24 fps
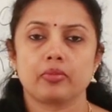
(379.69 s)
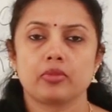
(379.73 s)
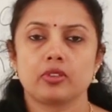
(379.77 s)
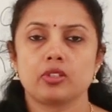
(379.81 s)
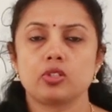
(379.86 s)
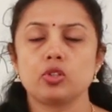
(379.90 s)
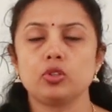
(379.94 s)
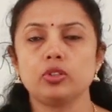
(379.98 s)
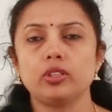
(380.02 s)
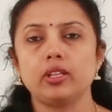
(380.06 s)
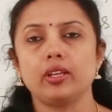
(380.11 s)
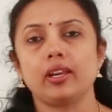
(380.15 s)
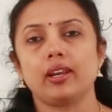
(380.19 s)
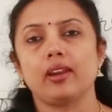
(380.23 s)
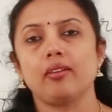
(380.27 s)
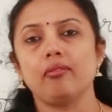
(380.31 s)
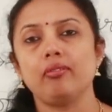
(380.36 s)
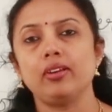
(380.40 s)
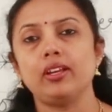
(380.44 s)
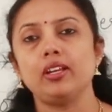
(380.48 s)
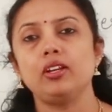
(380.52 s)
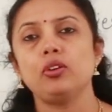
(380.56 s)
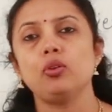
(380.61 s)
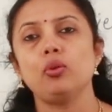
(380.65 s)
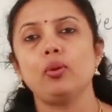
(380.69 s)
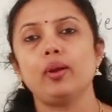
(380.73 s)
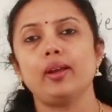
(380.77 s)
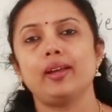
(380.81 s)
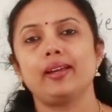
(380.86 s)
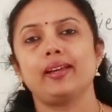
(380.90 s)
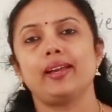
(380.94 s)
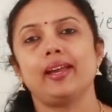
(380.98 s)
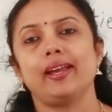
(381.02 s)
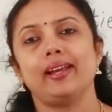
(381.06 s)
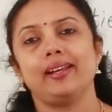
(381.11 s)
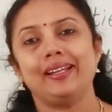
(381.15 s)
So the revenue
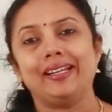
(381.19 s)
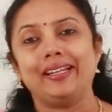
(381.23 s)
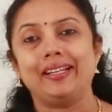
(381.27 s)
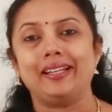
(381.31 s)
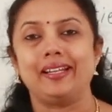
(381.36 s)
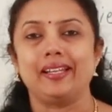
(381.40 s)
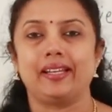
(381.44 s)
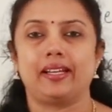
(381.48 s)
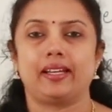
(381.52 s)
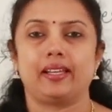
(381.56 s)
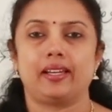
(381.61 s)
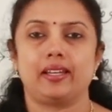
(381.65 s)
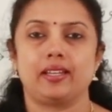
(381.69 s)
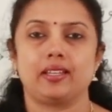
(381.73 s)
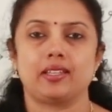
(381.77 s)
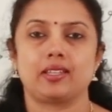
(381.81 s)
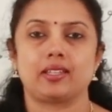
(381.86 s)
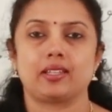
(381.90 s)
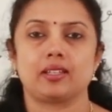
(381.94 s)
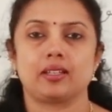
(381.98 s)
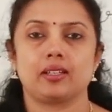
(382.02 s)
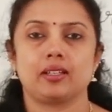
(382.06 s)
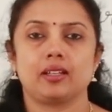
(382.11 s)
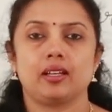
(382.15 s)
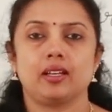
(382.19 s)
again it decreased.